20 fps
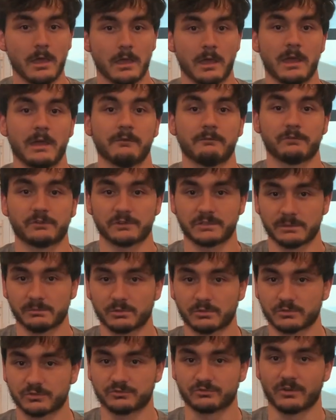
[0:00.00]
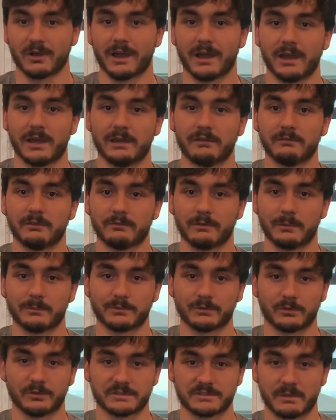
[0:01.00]
And for a typical drive, if I'm
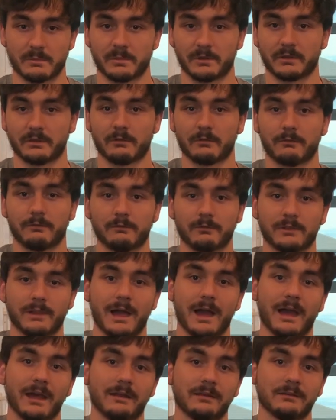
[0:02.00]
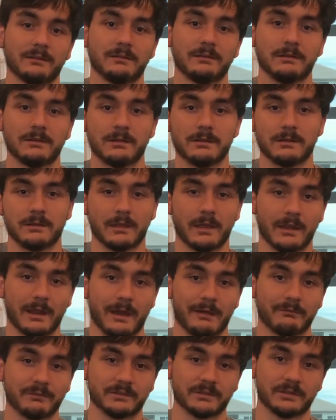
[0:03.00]
throwing something flat and
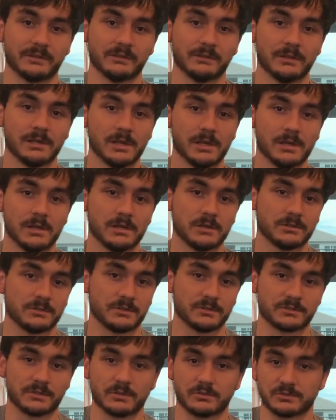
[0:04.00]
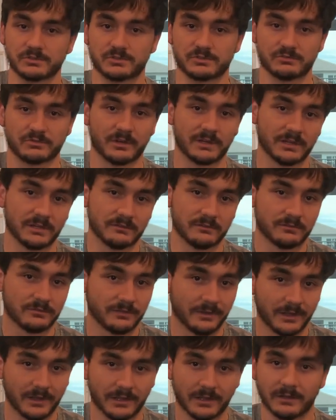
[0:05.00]
having it just go straight and
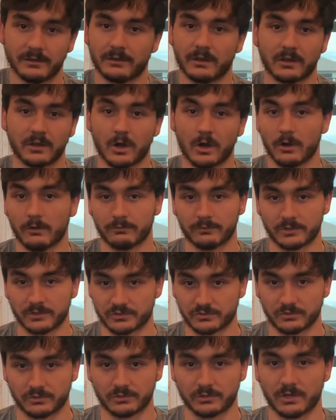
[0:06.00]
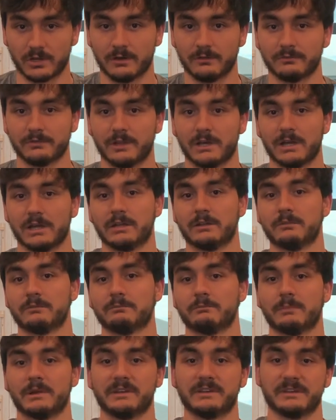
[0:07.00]
fade, a controlled golf line,
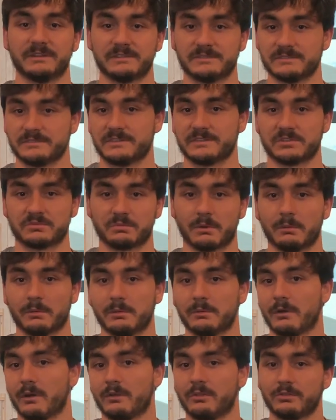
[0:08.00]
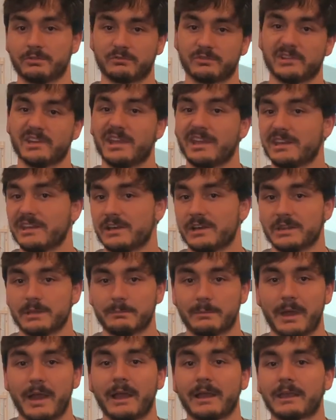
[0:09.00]
my distances are probably around 380 on the
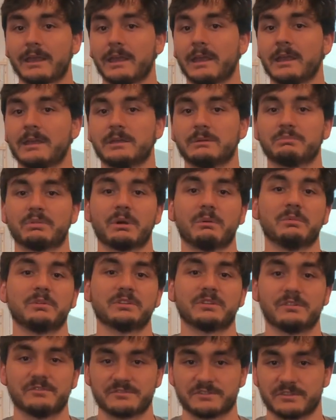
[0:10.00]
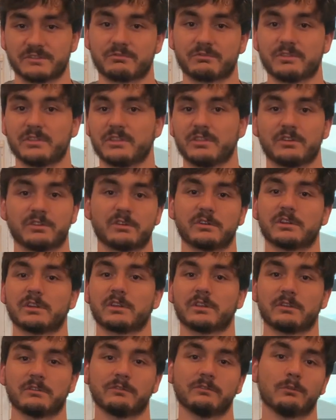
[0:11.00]
backhand and probably close to 330 on
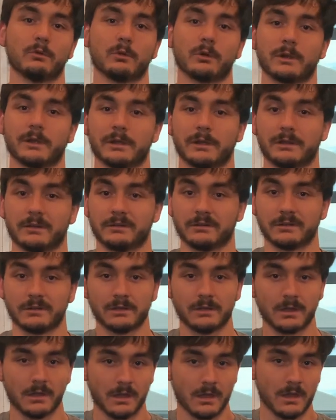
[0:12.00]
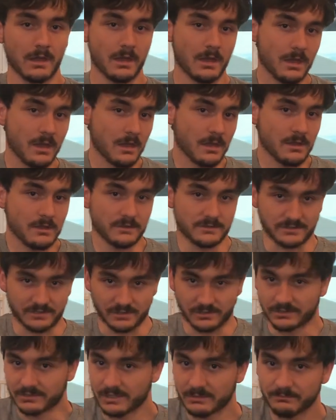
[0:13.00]
the forehand.
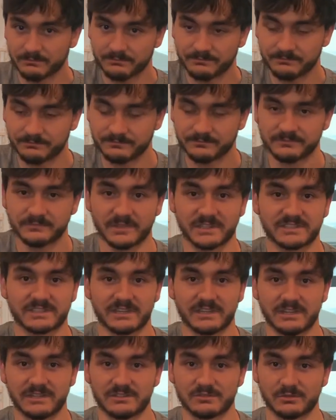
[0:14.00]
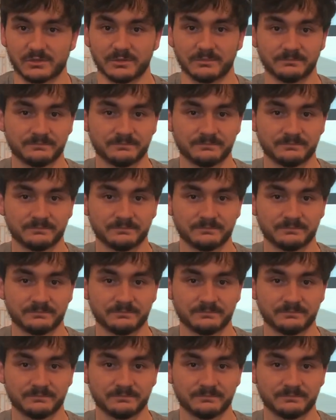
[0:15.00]
So yep, let's get into it.